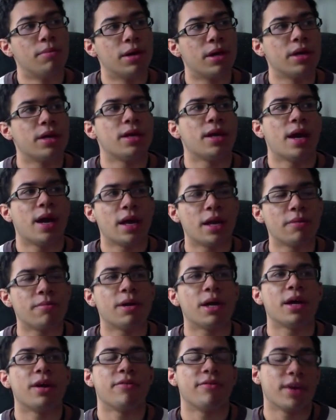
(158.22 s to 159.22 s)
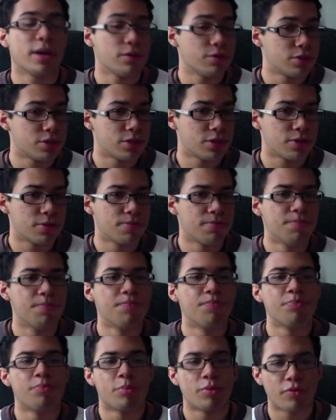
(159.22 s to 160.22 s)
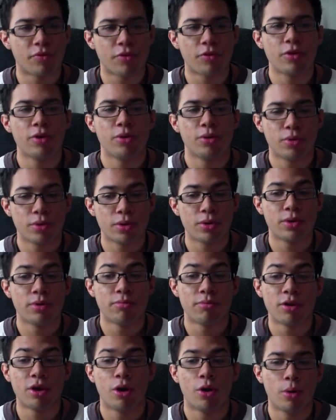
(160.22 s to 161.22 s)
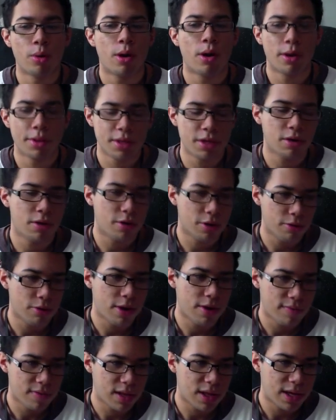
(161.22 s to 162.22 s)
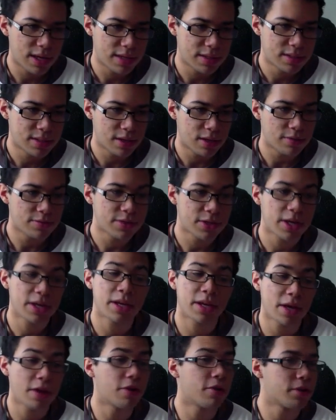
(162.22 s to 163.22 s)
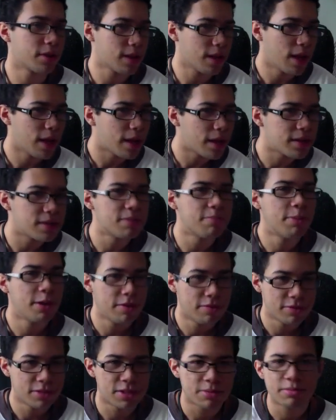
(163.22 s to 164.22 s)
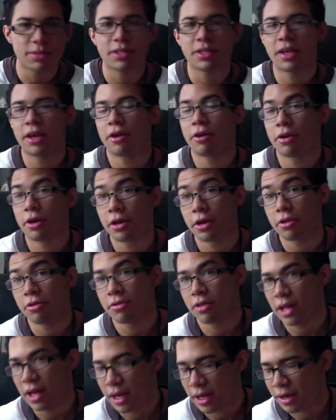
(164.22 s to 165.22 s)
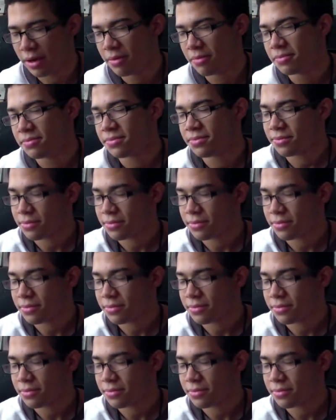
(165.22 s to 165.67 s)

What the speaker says: But you had to buy a voucher before you could go on the autograph line itself. So you had to get on the line to pay for something to get on another line.